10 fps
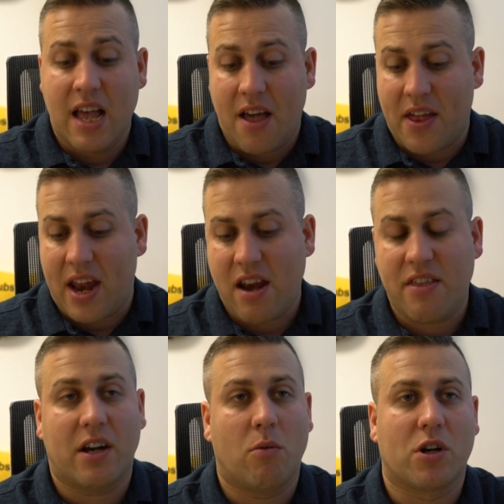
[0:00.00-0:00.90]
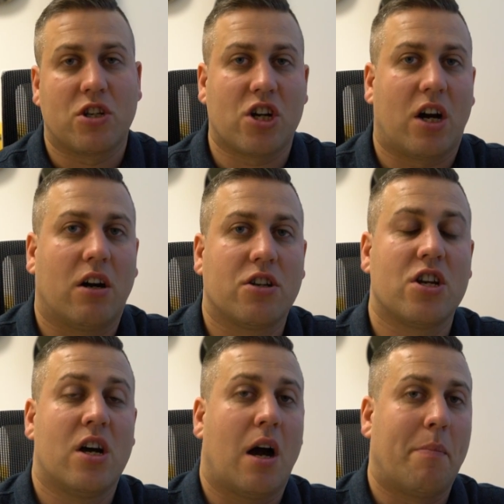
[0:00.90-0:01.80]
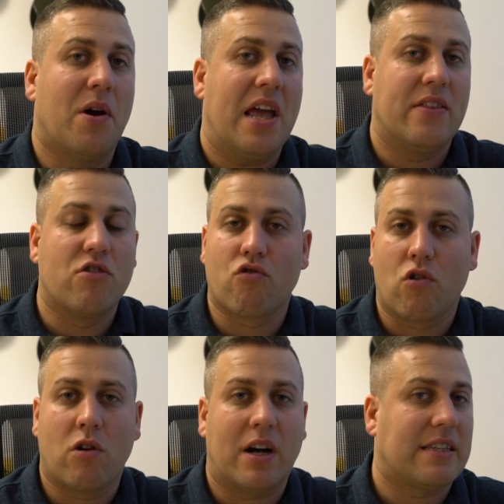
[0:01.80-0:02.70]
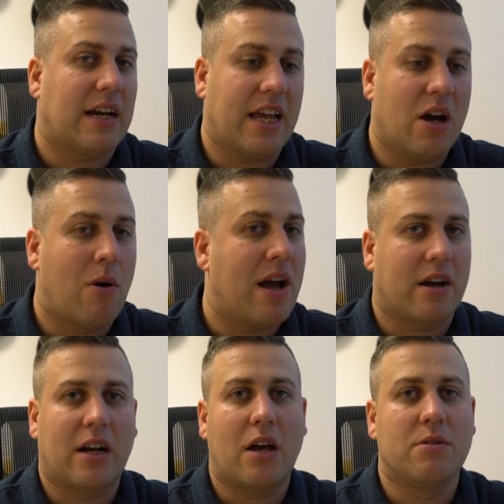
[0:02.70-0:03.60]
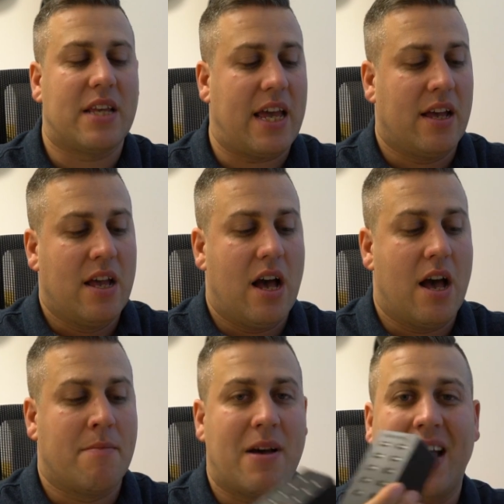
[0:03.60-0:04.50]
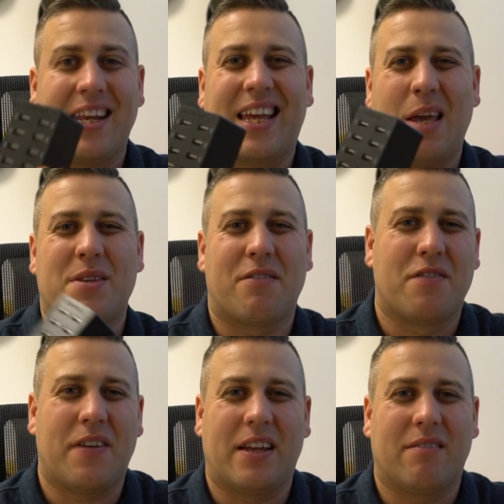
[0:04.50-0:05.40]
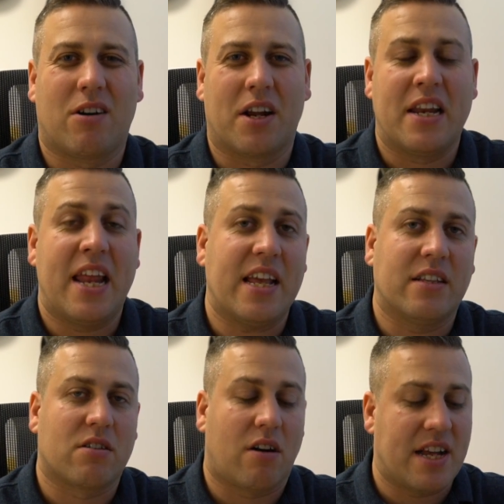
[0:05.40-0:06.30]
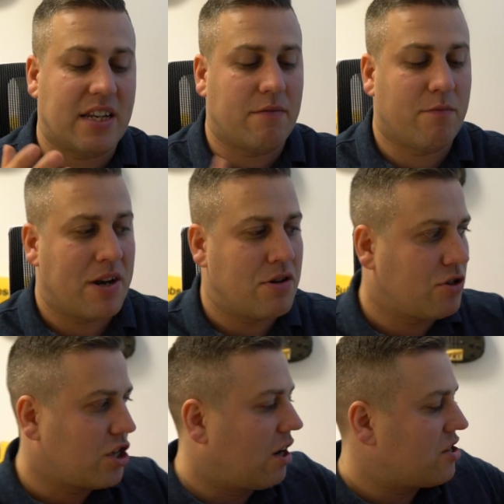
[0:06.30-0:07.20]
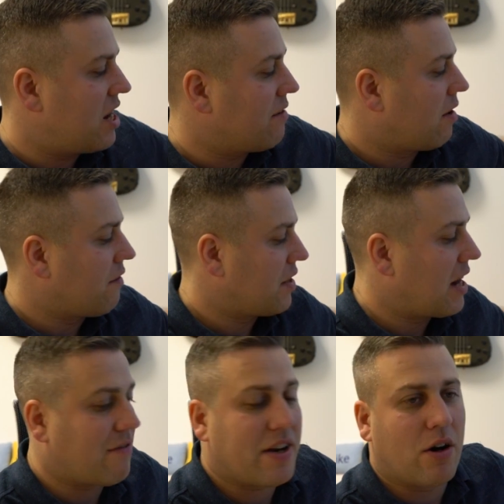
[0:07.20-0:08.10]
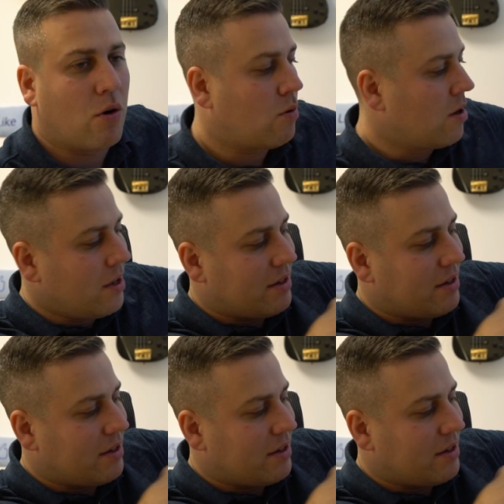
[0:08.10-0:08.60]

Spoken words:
and then anything I want to charge, I put in the drawer, I tuck it away, I close it, and it keeps everything kind of neat and tidy when you're charging it, rather than having it all,